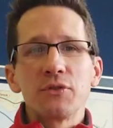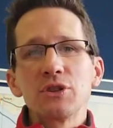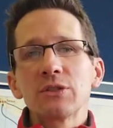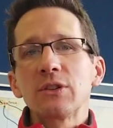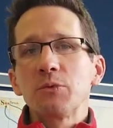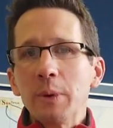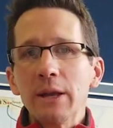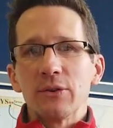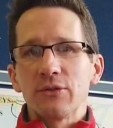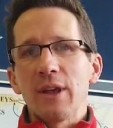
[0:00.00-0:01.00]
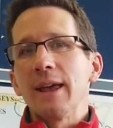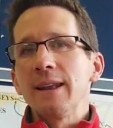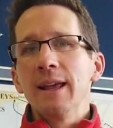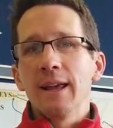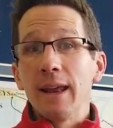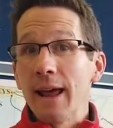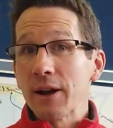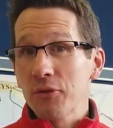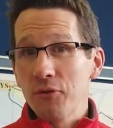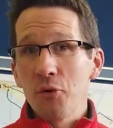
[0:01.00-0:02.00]
just as Peter said in
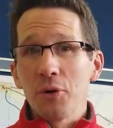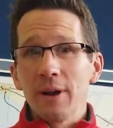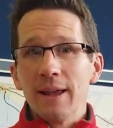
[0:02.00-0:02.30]
Acts 4.